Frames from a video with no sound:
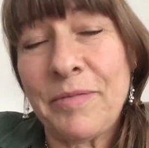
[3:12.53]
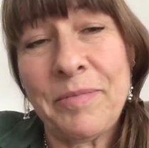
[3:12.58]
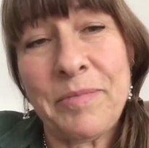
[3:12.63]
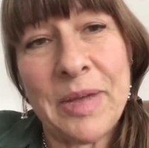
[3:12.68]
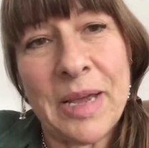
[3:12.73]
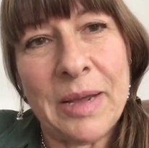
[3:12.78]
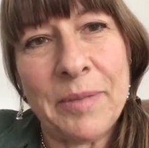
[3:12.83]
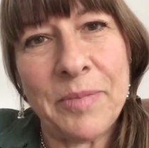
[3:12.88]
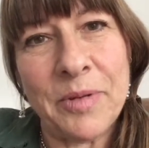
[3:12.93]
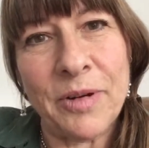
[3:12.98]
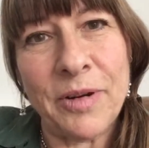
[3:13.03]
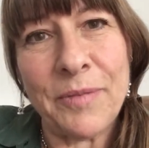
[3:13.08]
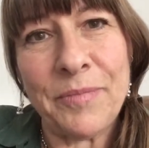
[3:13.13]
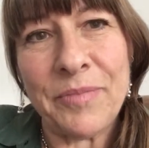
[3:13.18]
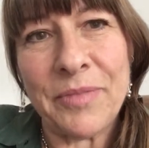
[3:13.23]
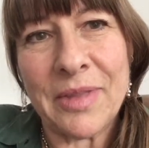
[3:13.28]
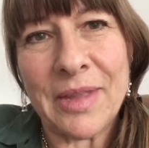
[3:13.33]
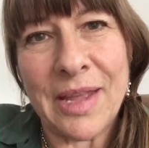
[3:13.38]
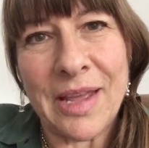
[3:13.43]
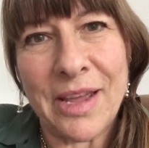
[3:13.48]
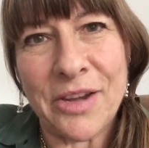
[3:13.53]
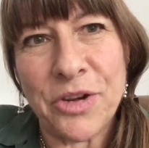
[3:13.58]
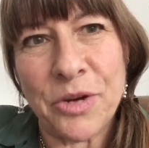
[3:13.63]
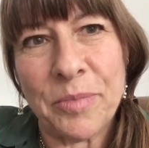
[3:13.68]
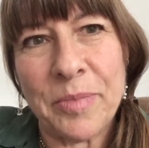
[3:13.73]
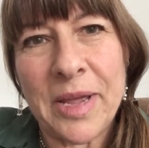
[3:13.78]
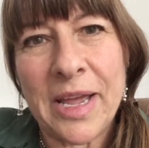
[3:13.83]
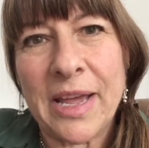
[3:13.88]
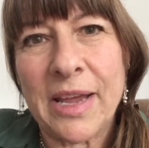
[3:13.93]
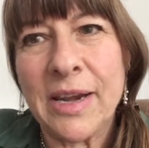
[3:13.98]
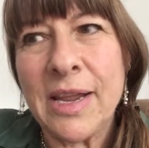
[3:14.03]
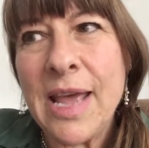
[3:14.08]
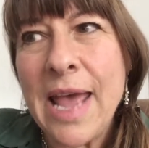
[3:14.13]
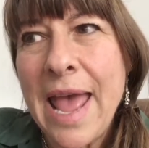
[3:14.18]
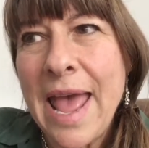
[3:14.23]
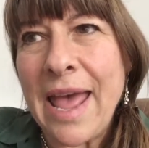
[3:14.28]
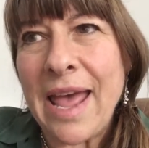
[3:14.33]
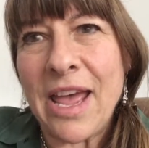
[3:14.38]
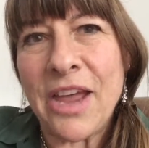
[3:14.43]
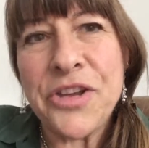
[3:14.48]
paper and your pen
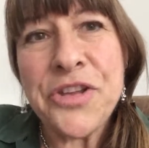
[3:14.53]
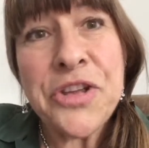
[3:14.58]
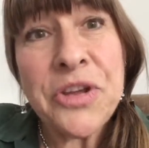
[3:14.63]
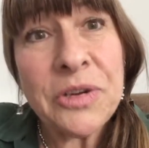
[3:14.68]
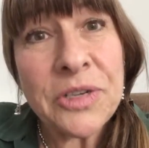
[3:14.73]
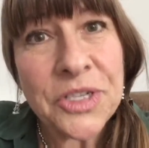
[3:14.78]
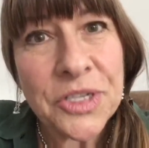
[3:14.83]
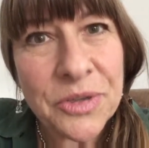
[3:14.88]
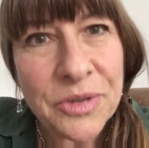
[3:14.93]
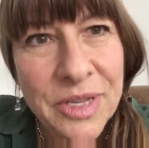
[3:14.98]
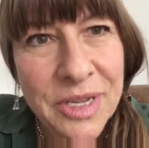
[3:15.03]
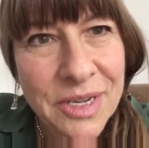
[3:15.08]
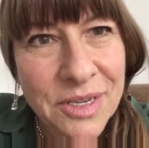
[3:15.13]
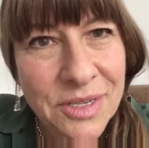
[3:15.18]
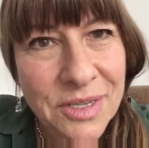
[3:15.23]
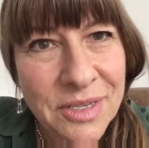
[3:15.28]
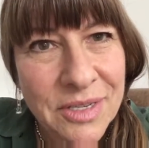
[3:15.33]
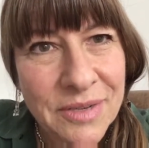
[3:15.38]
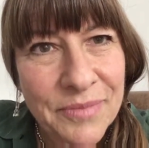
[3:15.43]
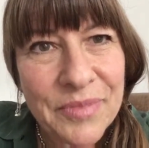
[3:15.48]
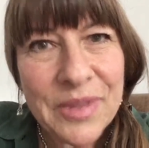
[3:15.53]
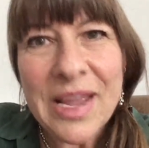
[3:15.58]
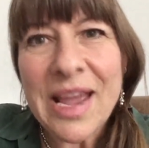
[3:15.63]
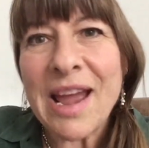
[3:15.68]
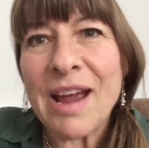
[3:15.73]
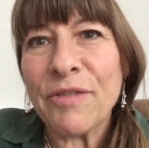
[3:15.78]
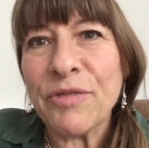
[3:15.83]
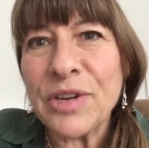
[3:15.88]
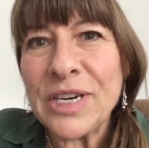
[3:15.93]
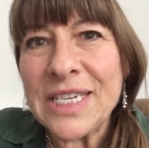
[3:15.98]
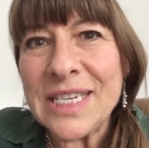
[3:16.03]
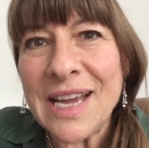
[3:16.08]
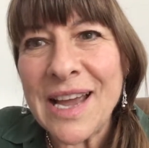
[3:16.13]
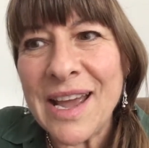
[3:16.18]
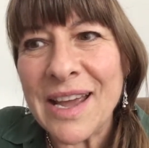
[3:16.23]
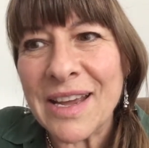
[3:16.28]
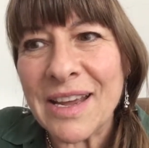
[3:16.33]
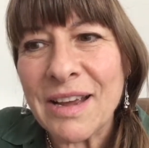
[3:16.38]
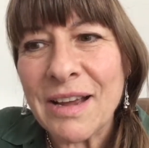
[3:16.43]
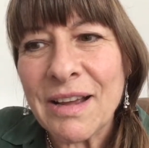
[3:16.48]
and you do this every
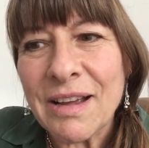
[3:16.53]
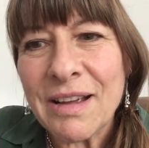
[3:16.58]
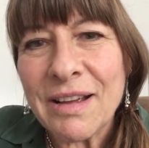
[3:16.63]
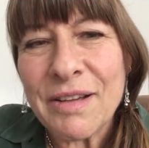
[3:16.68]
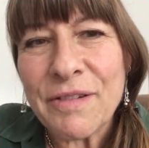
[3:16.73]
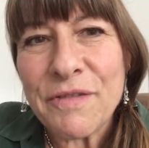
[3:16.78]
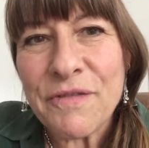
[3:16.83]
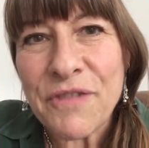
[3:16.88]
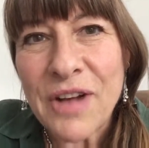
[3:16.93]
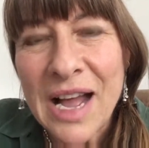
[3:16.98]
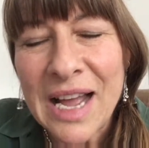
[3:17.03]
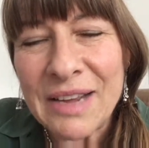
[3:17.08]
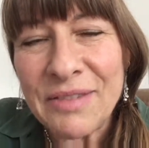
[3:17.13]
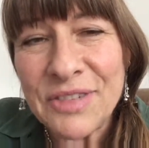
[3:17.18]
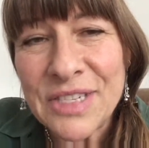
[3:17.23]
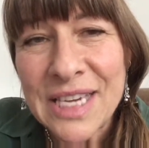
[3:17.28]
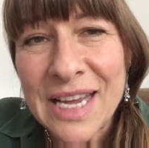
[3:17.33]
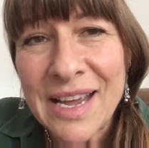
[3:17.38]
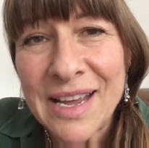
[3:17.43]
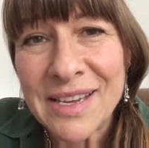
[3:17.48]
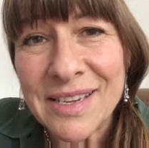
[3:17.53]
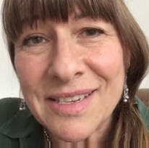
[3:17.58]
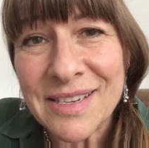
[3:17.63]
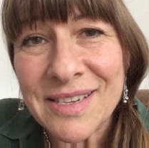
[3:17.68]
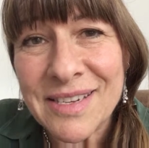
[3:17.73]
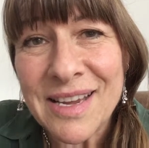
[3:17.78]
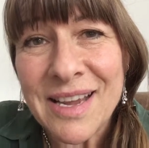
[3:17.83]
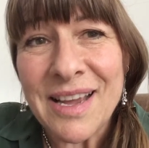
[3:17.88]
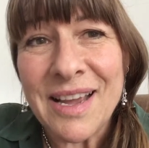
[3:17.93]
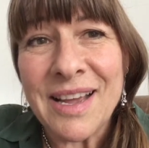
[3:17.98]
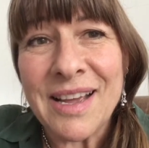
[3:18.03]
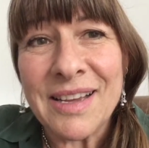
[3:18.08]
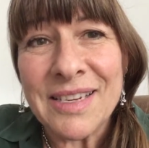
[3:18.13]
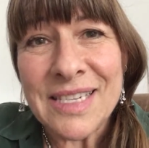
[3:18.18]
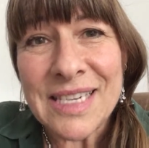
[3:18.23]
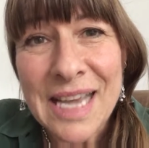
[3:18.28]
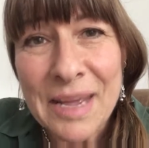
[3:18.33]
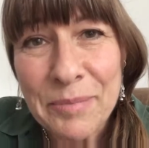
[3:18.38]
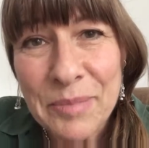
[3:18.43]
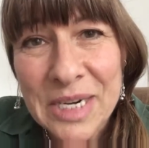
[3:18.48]
day, 5 days,
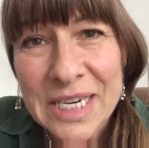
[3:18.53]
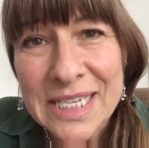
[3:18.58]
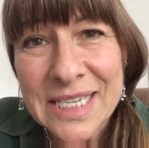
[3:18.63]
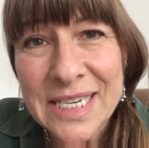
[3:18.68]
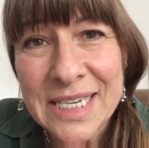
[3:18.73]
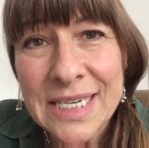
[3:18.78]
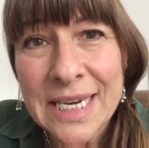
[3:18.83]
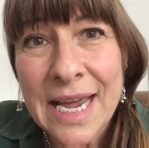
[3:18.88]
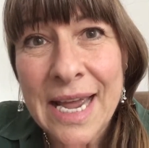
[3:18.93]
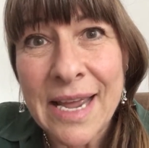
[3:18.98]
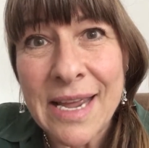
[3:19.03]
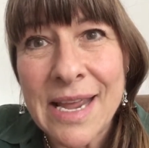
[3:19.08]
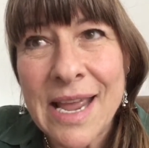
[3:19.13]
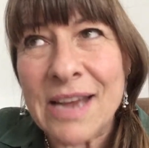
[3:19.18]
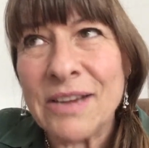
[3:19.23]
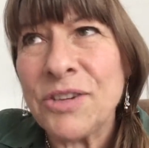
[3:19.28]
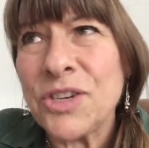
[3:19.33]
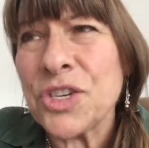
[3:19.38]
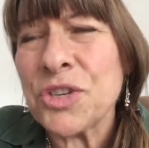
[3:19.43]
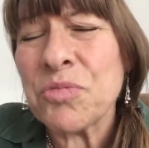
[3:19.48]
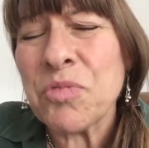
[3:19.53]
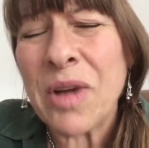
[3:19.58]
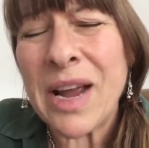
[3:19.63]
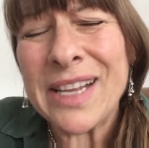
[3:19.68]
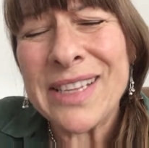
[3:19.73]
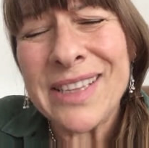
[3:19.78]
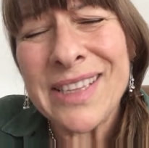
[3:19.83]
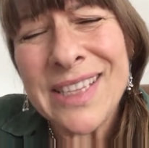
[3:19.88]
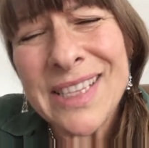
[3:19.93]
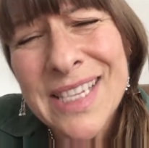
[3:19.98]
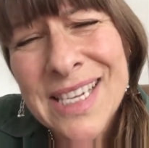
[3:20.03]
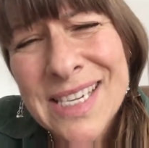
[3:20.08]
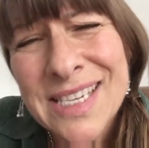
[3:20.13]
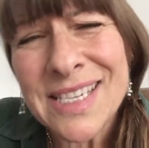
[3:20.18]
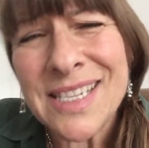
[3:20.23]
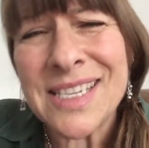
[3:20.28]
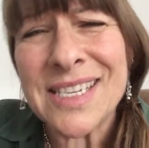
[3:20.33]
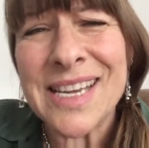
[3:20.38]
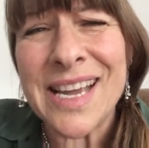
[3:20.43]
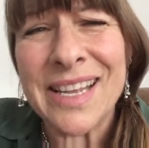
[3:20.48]
10 minutes a day, and you just write
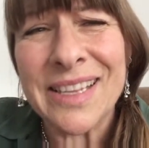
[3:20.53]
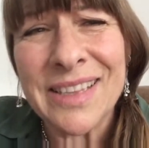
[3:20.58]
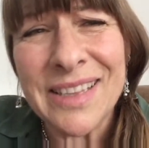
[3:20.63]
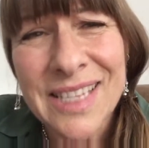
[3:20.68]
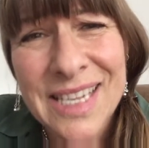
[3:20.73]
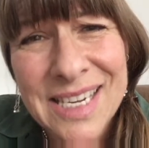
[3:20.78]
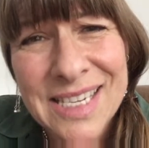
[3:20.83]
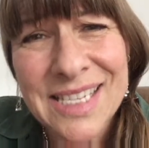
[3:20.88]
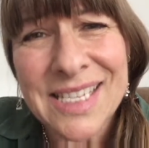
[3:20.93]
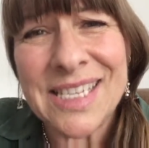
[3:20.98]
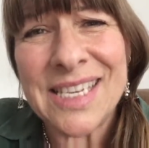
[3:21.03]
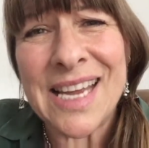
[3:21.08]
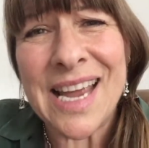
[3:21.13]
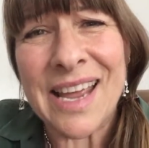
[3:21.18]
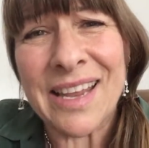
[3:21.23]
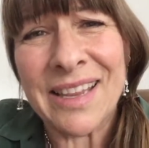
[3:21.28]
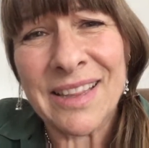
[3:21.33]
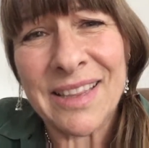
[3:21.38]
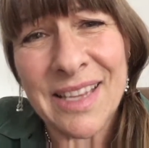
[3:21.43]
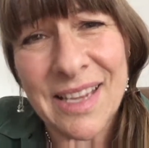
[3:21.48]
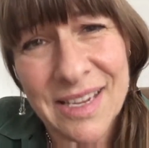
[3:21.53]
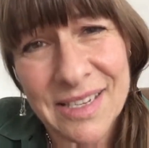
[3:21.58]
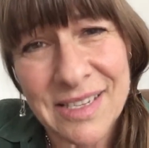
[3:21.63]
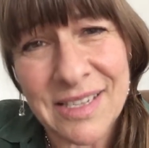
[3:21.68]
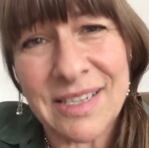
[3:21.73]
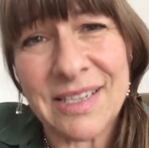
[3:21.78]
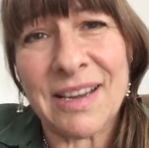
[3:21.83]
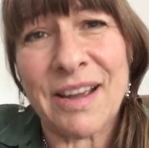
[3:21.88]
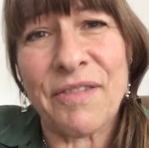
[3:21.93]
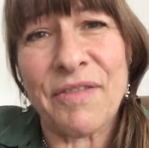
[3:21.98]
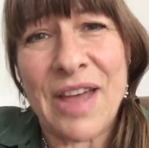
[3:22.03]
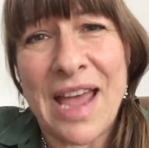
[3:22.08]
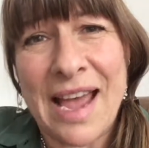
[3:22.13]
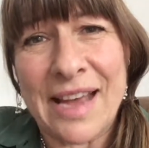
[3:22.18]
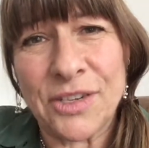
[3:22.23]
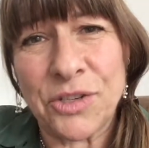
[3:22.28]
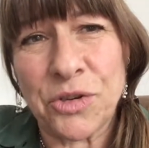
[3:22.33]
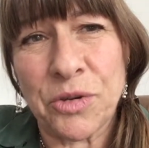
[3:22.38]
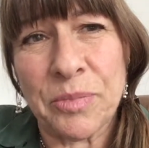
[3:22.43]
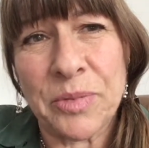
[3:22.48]
lists and lists and lists of
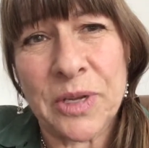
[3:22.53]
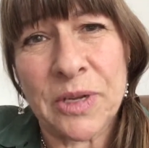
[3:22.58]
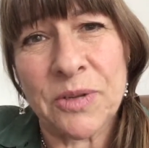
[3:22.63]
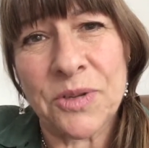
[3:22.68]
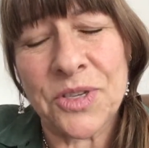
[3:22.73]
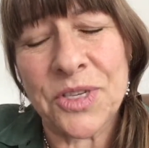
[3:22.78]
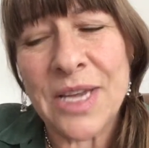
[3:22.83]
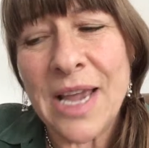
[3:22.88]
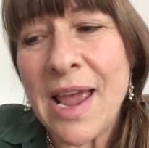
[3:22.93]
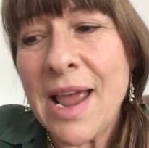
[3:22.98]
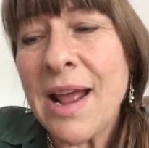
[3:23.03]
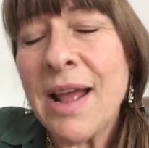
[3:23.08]
attributes.